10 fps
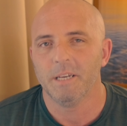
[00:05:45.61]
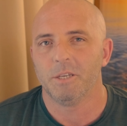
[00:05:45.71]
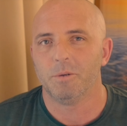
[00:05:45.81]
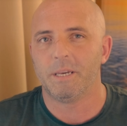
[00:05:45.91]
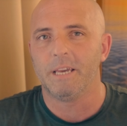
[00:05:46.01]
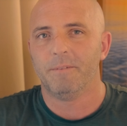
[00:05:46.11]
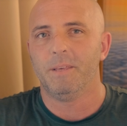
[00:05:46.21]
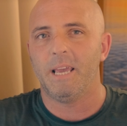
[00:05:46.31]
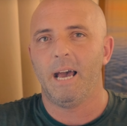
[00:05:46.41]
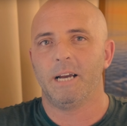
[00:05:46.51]
You give
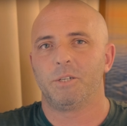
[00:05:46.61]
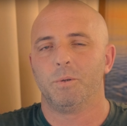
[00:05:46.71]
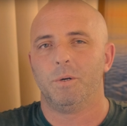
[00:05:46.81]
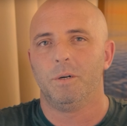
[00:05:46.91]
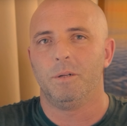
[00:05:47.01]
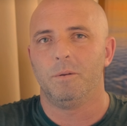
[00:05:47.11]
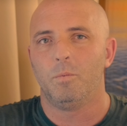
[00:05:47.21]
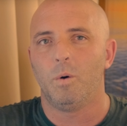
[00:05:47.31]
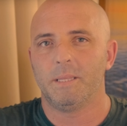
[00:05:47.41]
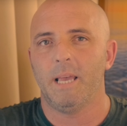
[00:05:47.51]
the actual
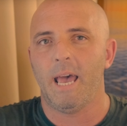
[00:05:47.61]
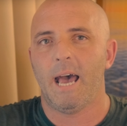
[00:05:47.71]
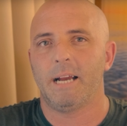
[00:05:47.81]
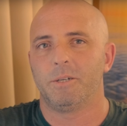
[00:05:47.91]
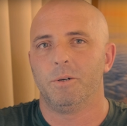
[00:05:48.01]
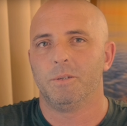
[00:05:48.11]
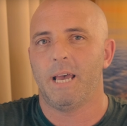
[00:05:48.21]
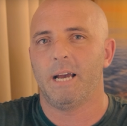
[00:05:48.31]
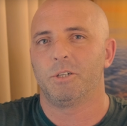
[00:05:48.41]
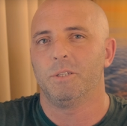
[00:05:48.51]
what the actor is
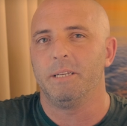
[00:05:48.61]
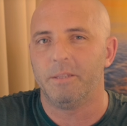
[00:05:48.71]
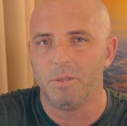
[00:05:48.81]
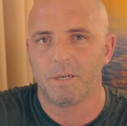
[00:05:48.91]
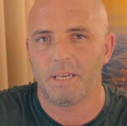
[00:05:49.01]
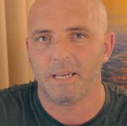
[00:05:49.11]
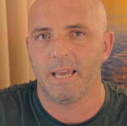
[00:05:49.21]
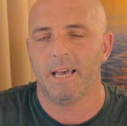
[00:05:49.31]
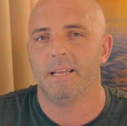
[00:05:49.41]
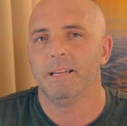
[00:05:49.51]
actually looking
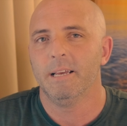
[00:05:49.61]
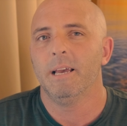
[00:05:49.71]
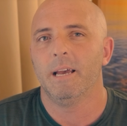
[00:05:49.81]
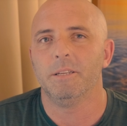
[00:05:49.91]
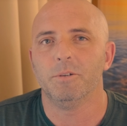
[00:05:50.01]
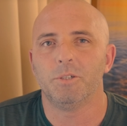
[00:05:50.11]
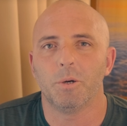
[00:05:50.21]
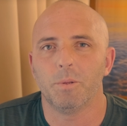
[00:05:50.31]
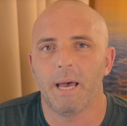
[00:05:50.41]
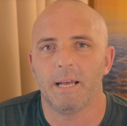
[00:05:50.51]
at, and you
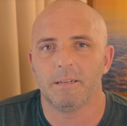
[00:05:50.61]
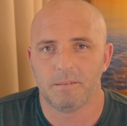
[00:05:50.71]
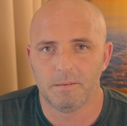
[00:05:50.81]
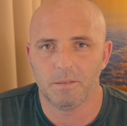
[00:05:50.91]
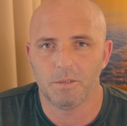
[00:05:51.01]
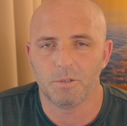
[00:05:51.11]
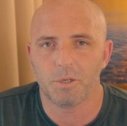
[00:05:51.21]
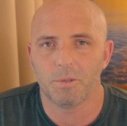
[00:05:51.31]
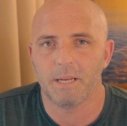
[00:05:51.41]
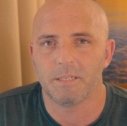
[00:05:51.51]
show that
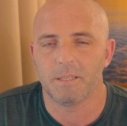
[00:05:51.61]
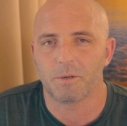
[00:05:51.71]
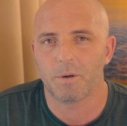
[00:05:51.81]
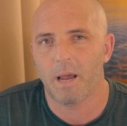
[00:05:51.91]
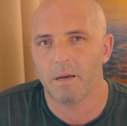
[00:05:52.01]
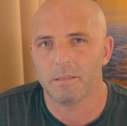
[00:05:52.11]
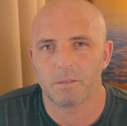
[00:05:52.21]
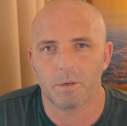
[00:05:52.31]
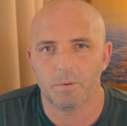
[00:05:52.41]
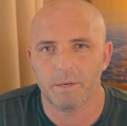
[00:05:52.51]
to the crowd. It's a
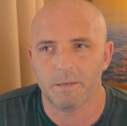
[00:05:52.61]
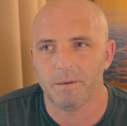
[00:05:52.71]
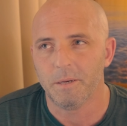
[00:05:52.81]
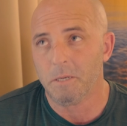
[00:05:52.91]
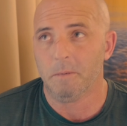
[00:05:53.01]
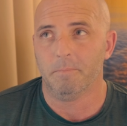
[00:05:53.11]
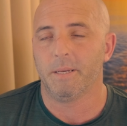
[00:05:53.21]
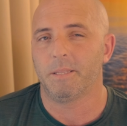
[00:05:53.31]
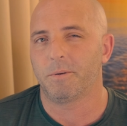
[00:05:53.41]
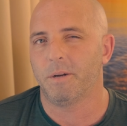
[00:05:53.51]
great way to
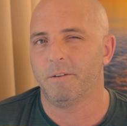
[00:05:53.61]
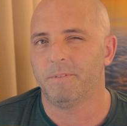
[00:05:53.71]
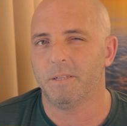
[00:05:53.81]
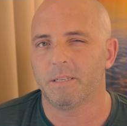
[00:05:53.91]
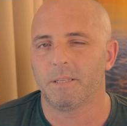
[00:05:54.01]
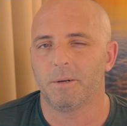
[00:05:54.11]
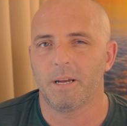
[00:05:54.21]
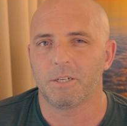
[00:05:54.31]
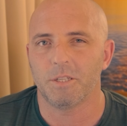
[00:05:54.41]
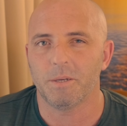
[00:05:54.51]
make the crowd feel like they're
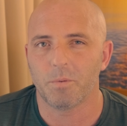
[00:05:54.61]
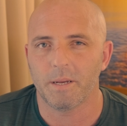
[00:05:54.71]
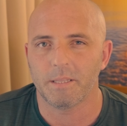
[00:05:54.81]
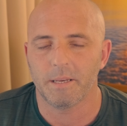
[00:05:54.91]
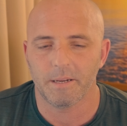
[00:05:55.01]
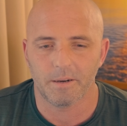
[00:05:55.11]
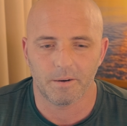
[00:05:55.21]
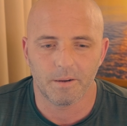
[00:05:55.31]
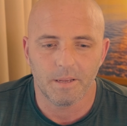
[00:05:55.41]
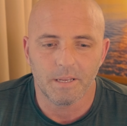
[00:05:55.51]
actually right there.